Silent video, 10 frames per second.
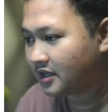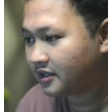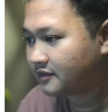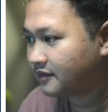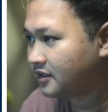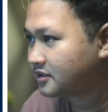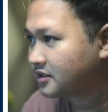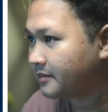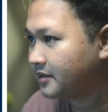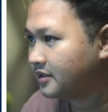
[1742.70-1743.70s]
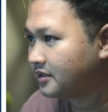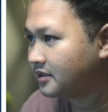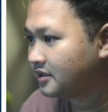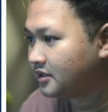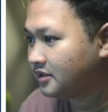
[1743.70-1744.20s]
it's finished
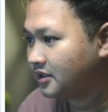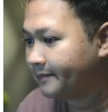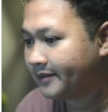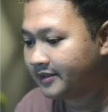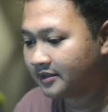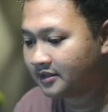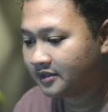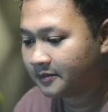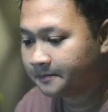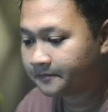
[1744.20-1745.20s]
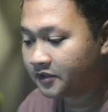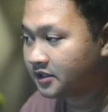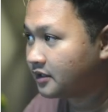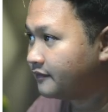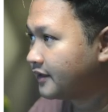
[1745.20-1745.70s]
updating the
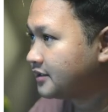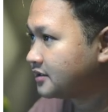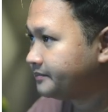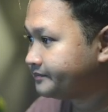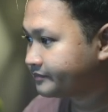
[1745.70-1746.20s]
user interface.